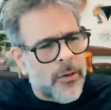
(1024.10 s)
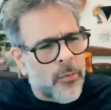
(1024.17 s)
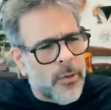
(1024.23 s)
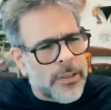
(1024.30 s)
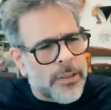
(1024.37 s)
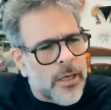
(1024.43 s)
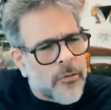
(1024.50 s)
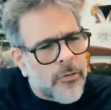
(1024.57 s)
then
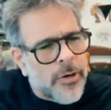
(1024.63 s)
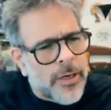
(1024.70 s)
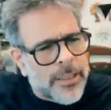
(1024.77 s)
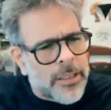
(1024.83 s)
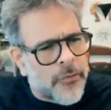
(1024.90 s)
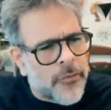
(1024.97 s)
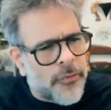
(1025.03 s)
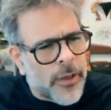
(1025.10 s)
one day I
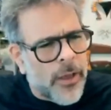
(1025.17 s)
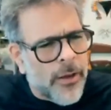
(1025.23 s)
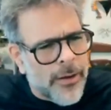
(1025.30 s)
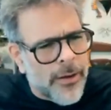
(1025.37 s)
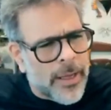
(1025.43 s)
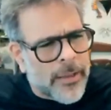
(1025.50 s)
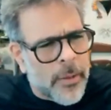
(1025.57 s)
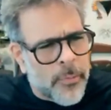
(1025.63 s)
realized that if you can
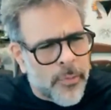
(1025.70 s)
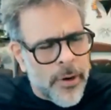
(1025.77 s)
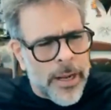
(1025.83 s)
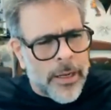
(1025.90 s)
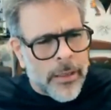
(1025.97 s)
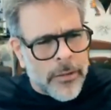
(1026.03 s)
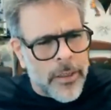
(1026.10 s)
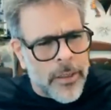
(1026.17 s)
connect the
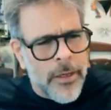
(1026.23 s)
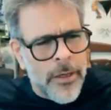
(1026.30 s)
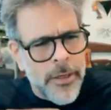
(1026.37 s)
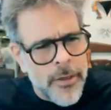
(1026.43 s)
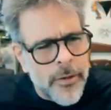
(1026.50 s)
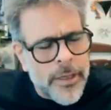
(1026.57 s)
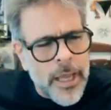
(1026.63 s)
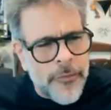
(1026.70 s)
brains,
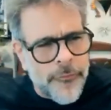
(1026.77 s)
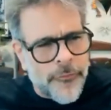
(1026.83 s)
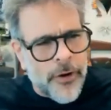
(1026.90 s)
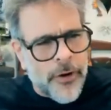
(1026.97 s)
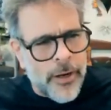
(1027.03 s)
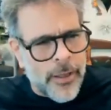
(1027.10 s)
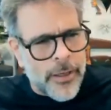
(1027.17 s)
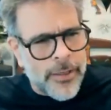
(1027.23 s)
you can't
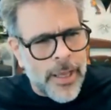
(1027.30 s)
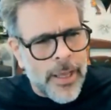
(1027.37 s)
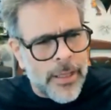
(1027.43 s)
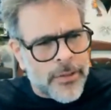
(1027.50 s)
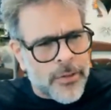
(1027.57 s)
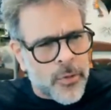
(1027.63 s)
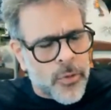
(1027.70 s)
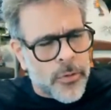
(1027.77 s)
find like
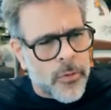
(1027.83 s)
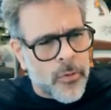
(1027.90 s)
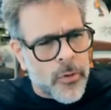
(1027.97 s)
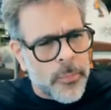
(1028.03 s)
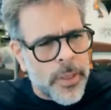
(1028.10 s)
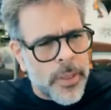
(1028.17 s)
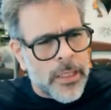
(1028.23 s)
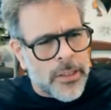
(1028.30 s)
ants
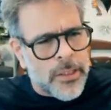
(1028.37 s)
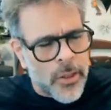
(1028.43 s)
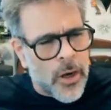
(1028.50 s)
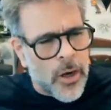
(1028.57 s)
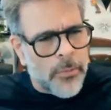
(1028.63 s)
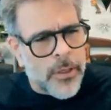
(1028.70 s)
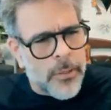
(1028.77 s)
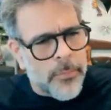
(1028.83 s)
or bees. So
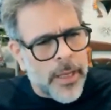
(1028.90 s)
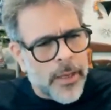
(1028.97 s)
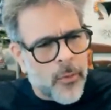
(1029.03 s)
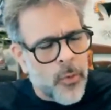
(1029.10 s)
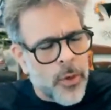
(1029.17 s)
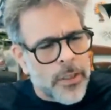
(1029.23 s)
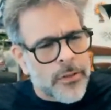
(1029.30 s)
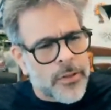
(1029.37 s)
I'm going to make
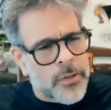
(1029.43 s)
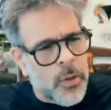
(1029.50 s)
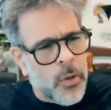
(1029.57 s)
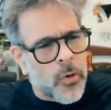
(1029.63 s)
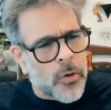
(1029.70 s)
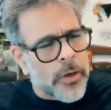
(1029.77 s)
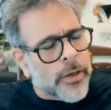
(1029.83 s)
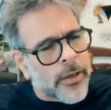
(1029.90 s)
one
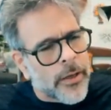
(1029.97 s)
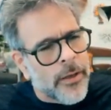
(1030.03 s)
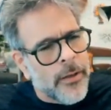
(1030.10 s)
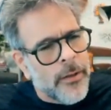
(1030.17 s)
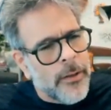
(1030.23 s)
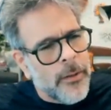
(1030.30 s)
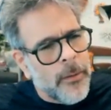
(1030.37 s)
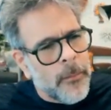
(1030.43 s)
story.
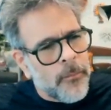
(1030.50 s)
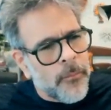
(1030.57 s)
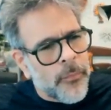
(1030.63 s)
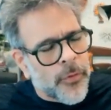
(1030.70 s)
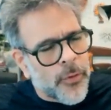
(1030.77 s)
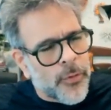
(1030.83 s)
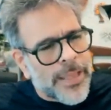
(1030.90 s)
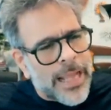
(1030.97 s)

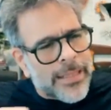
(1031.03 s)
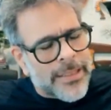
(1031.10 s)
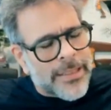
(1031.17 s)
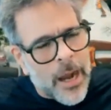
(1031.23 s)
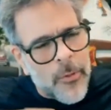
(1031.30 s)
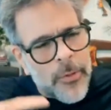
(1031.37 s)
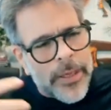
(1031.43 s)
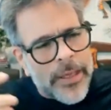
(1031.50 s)
So that's
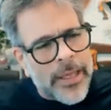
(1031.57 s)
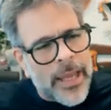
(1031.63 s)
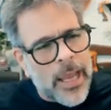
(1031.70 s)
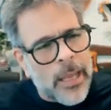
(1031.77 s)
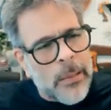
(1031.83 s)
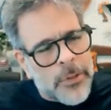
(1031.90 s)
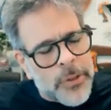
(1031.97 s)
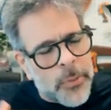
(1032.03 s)
how it
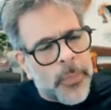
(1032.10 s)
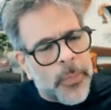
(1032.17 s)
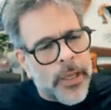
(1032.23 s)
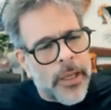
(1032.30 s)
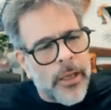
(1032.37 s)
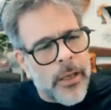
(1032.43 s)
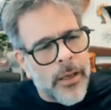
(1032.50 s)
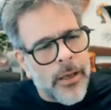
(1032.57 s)
came to
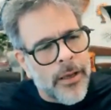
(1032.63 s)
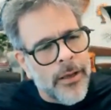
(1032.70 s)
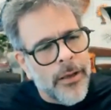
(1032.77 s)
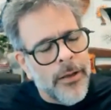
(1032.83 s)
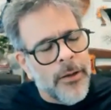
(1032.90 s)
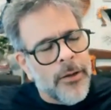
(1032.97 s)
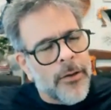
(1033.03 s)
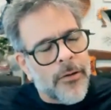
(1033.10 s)
be,
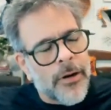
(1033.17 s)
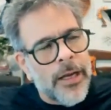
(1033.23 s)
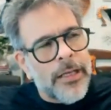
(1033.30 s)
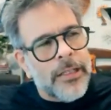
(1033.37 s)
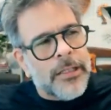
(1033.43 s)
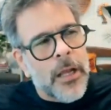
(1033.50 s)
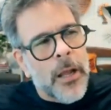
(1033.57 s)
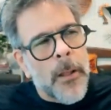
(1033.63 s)

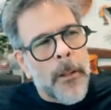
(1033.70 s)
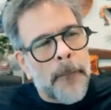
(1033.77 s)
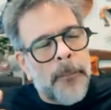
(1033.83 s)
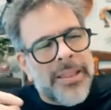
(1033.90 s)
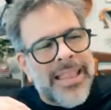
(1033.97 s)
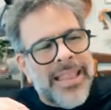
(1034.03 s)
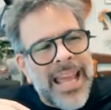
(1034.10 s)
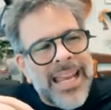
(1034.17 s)
right?
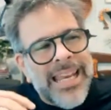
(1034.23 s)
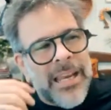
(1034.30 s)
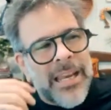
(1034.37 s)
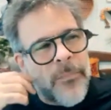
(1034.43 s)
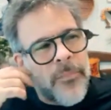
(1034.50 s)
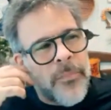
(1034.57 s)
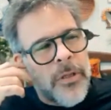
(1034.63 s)
But then